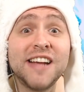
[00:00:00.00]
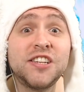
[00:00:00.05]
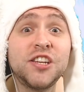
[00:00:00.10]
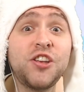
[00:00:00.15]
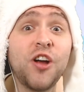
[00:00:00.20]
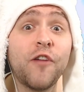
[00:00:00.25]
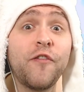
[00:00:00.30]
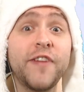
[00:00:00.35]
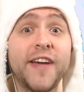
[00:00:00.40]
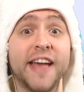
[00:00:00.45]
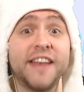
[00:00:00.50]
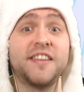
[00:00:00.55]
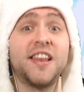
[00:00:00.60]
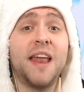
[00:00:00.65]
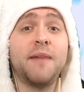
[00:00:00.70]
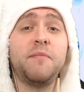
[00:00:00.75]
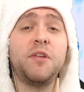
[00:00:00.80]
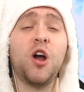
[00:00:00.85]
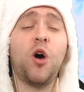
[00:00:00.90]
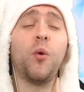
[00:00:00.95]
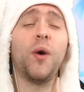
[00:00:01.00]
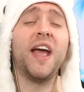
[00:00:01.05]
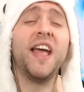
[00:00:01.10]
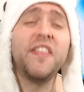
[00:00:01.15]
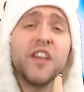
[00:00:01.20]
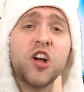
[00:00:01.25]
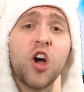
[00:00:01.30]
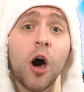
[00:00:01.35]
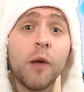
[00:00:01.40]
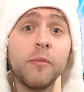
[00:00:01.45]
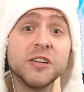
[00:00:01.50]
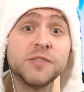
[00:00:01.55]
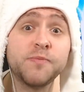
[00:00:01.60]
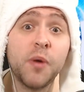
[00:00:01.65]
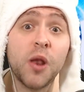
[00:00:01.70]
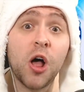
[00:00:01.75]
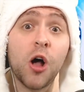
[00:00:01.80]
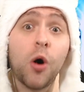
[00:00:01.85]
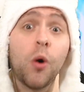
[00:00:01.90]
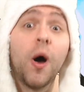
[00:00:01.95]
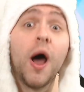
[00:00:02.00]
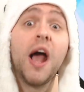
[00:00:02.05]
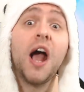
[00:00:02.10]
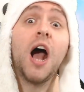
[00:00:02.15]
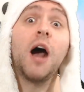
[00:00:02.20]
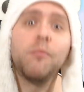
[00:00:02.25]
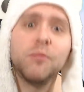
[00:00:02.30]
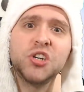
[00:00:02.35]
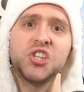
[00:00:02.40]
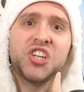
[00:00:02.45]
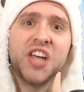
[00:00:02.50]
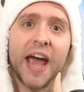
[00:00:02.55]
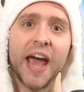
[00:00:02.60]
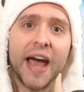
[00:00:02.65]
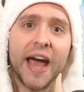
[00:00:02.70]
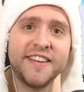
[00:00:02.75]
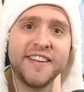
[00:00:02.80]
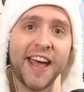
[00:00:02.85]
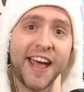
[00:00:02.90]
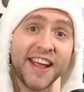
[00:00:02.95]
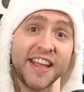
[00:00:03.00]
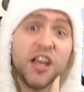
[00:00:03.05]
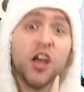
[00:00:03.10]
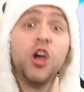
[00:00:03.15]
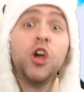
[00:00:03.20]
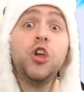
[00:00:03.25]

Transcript: don't forget to let me know in the comments below how much candy